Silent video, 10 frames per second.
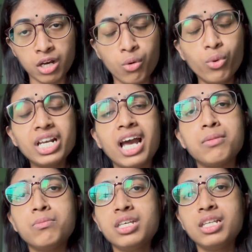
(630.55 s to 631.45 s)
What I
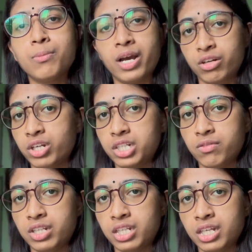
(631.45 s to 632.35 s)
mean by
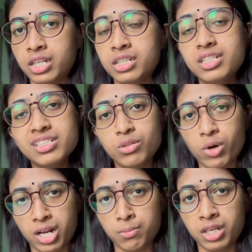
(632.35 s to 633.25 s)
creativity, this is
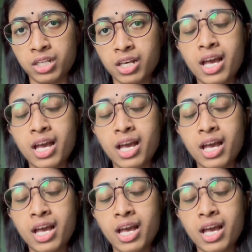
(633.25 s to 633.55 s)
what I mean.